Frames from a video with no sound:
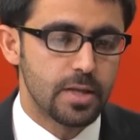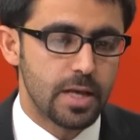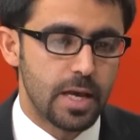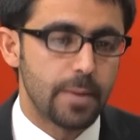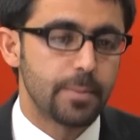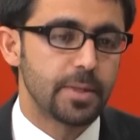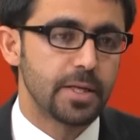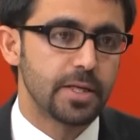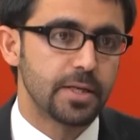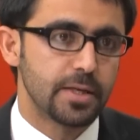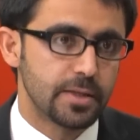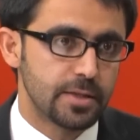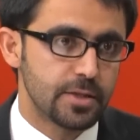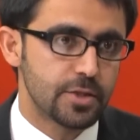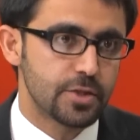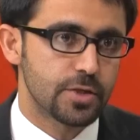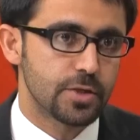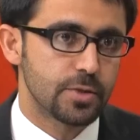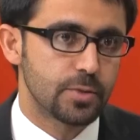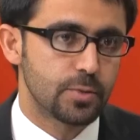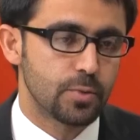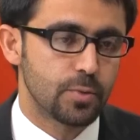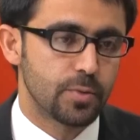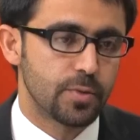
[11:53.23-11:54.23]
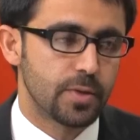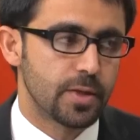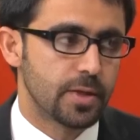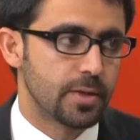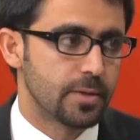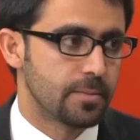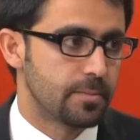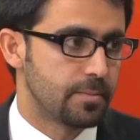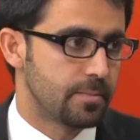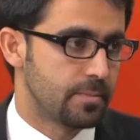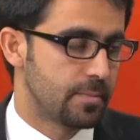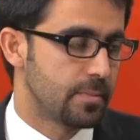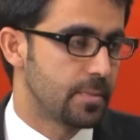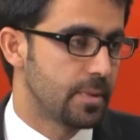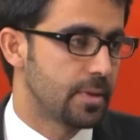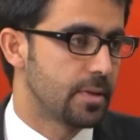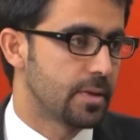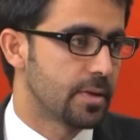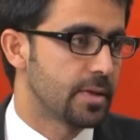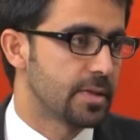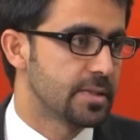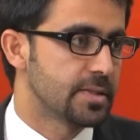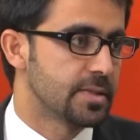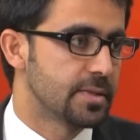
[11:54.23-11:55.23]
I mean, in addition to the
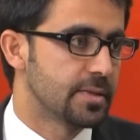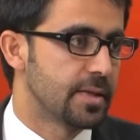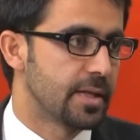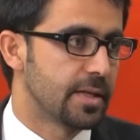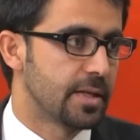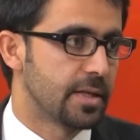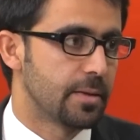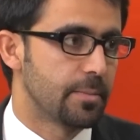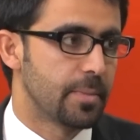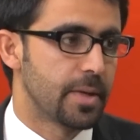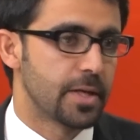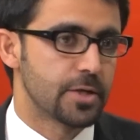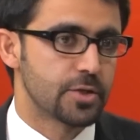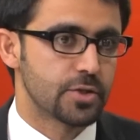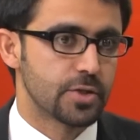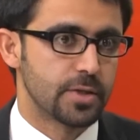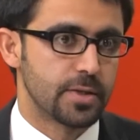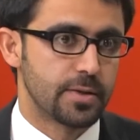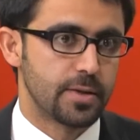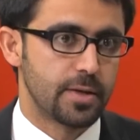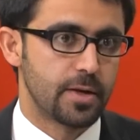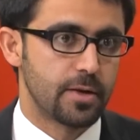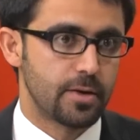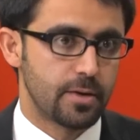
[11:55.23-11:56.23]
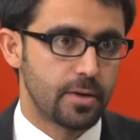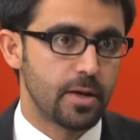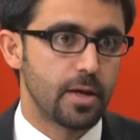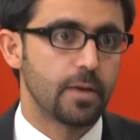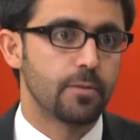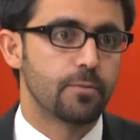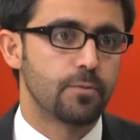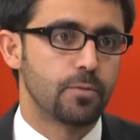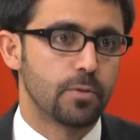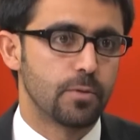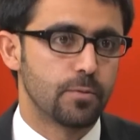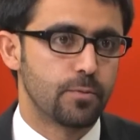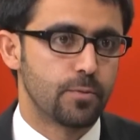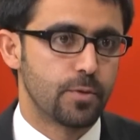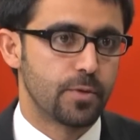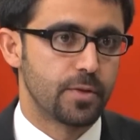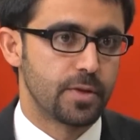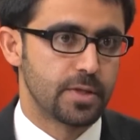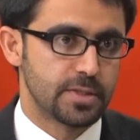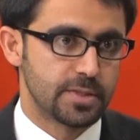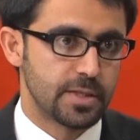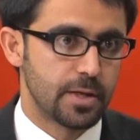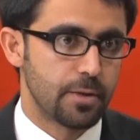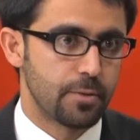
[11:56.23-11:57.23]
reason that he mentioned, they are helpful for
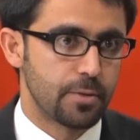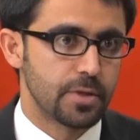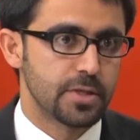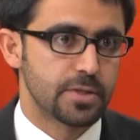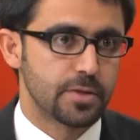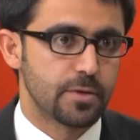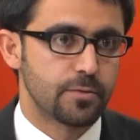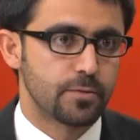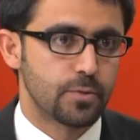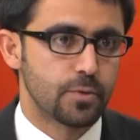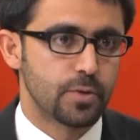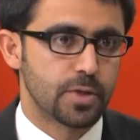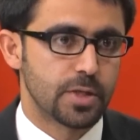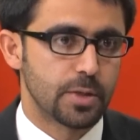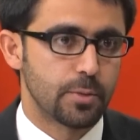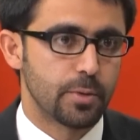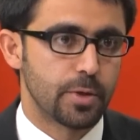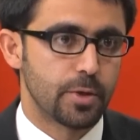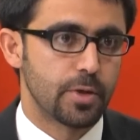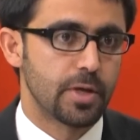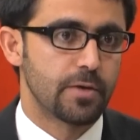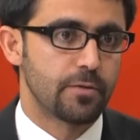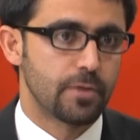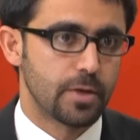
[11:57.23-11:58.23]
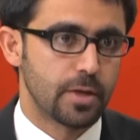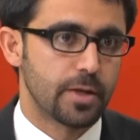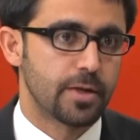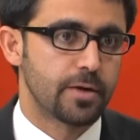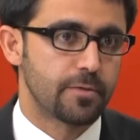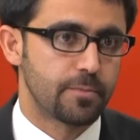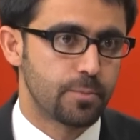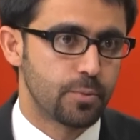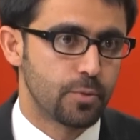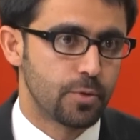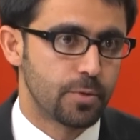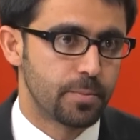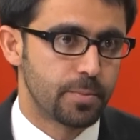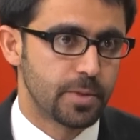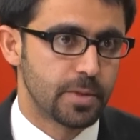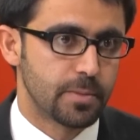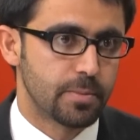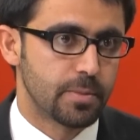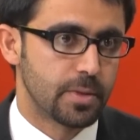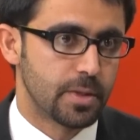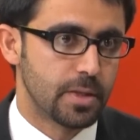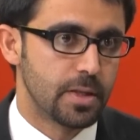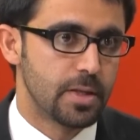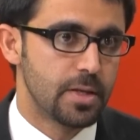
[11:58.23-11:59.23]
the southeast of Turkey, where you have a lot of poor
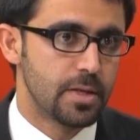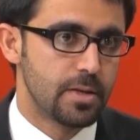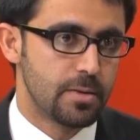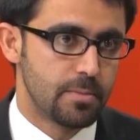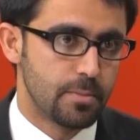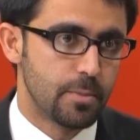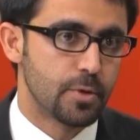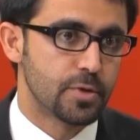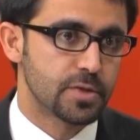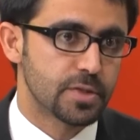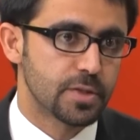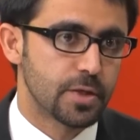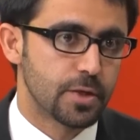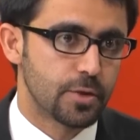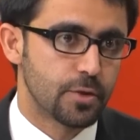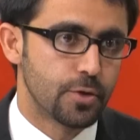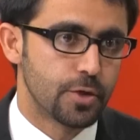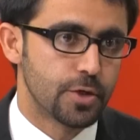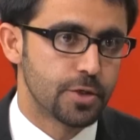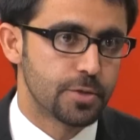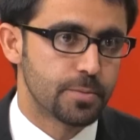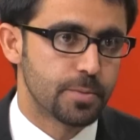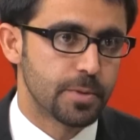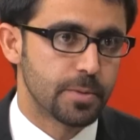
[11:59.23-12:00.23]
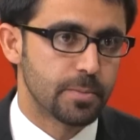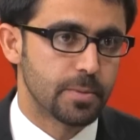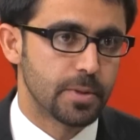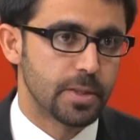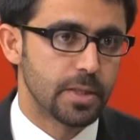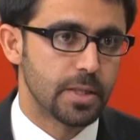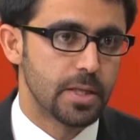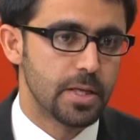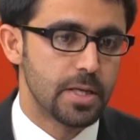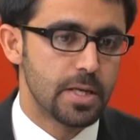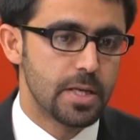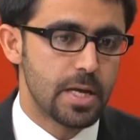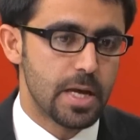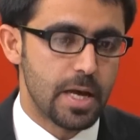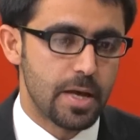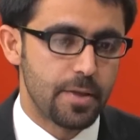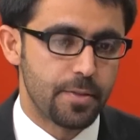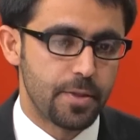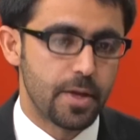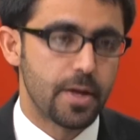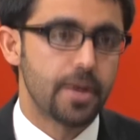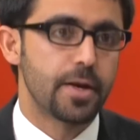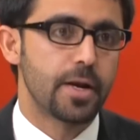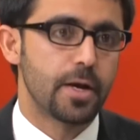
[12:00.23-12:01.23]
people, mostly Kurdish people,
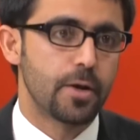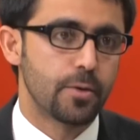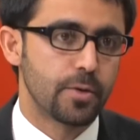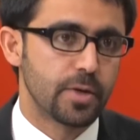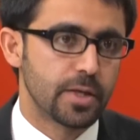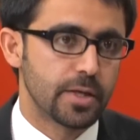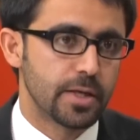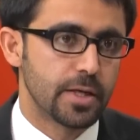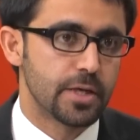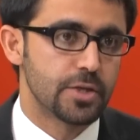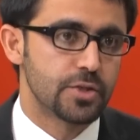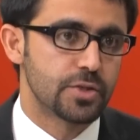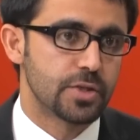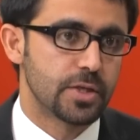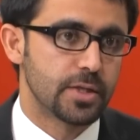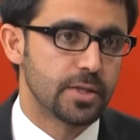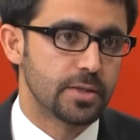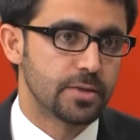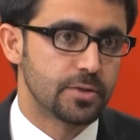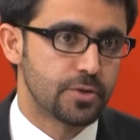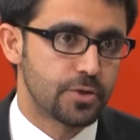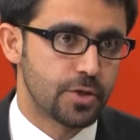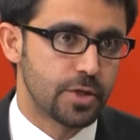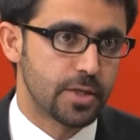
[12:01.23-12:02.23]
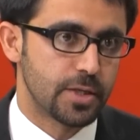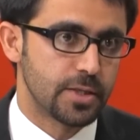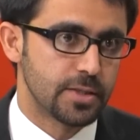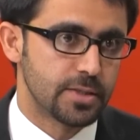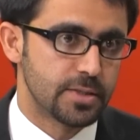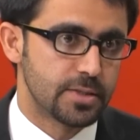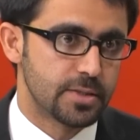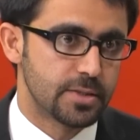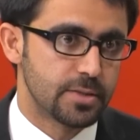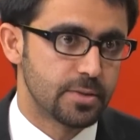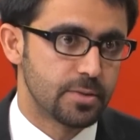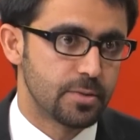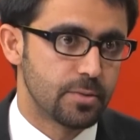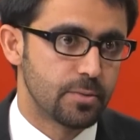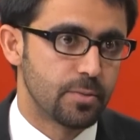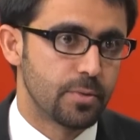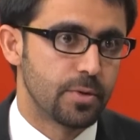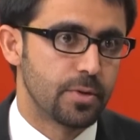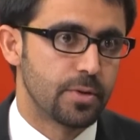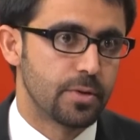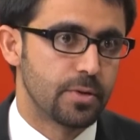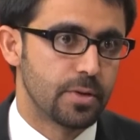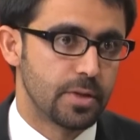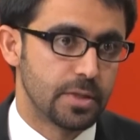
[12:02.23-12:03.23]
and they are now engaged in trade
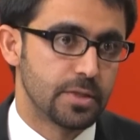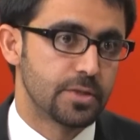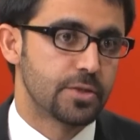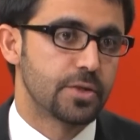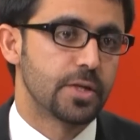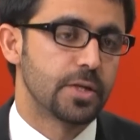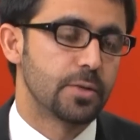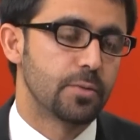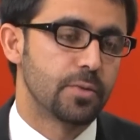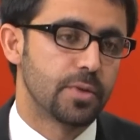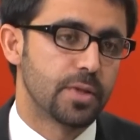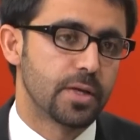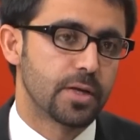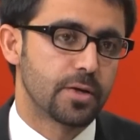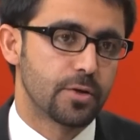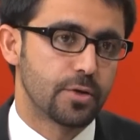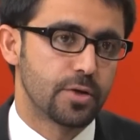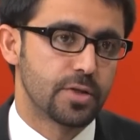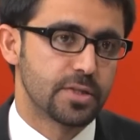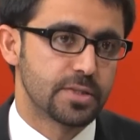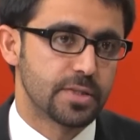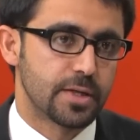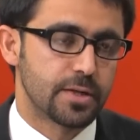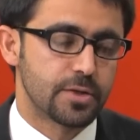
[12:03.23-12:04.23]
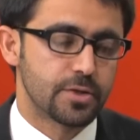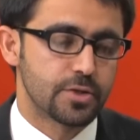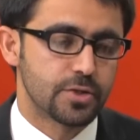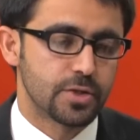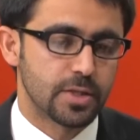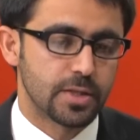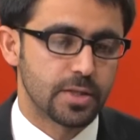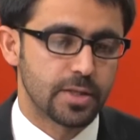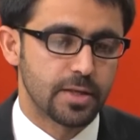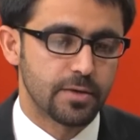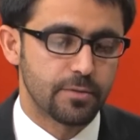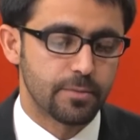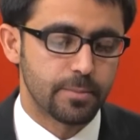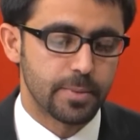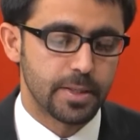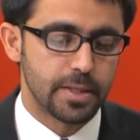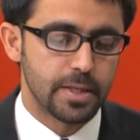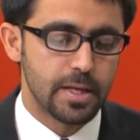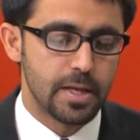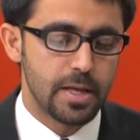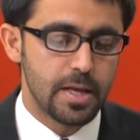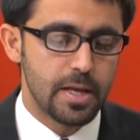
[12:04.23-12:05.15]
with the Kurdistan regional government.